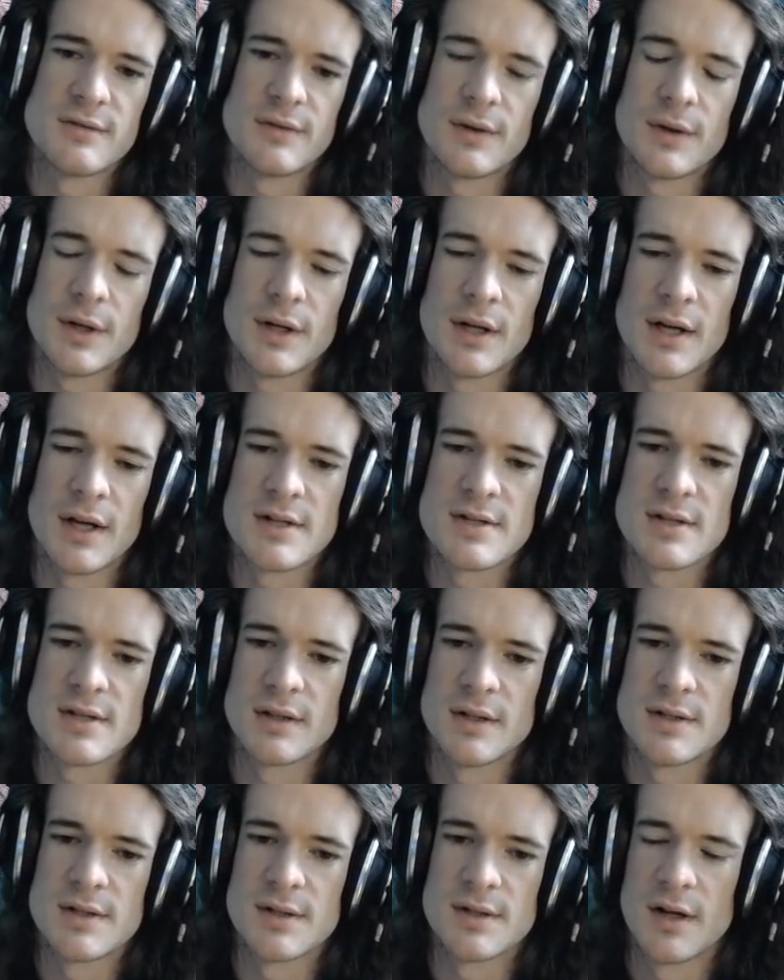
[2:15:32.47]
very
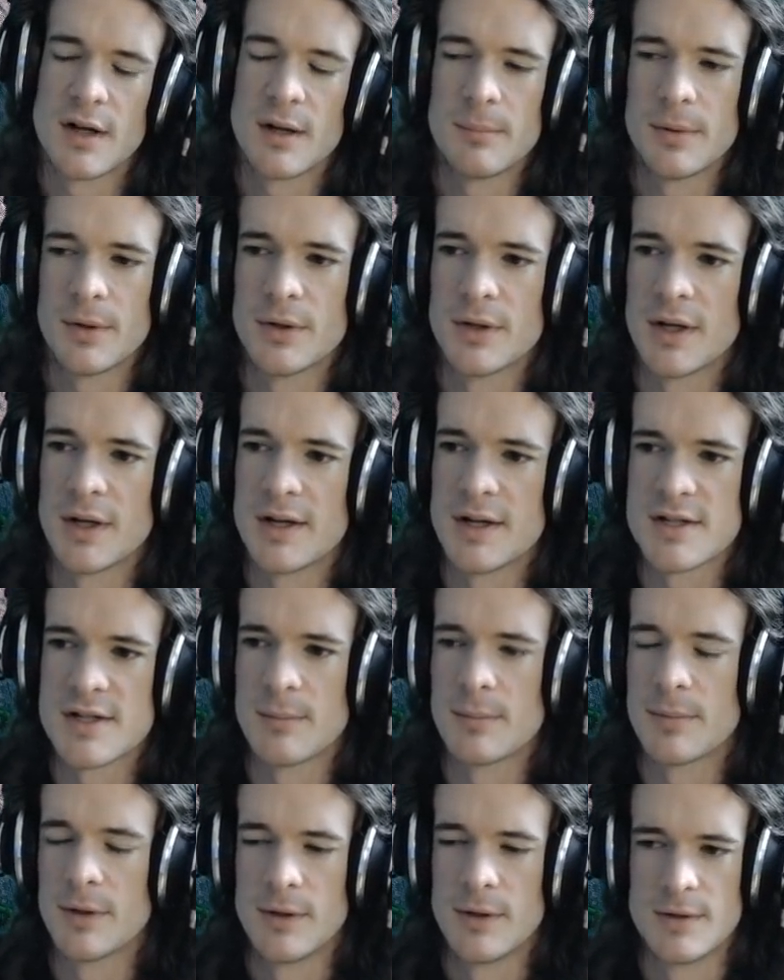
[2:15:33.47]
nicely to not build High
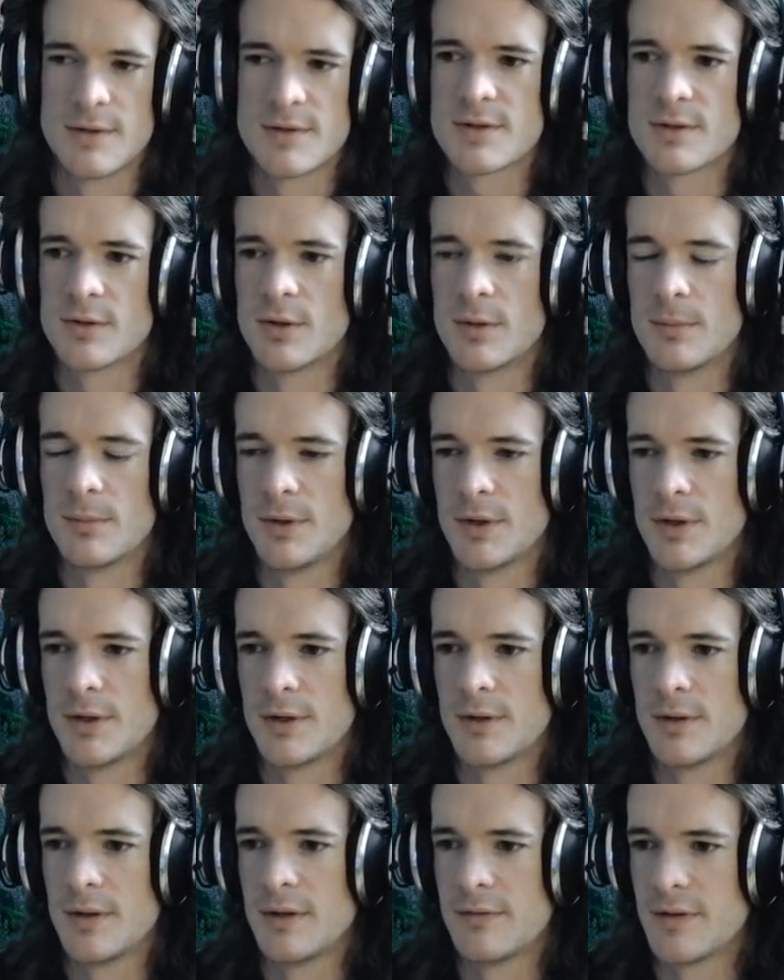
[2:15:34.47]
Templar and storm
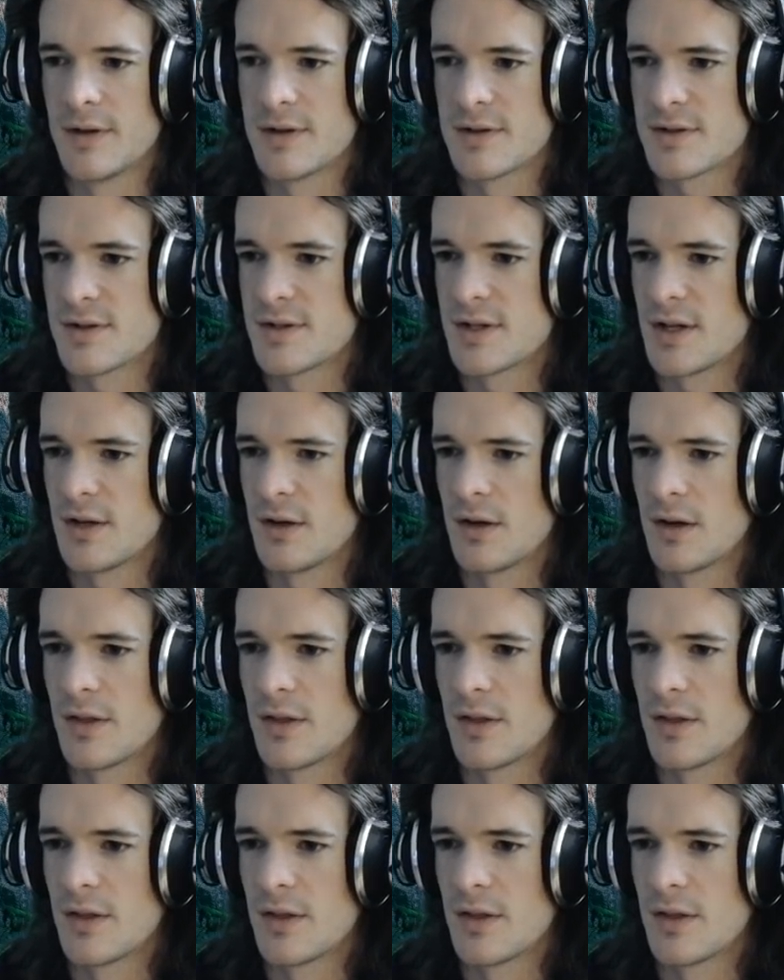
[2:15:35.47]
your infested Terran,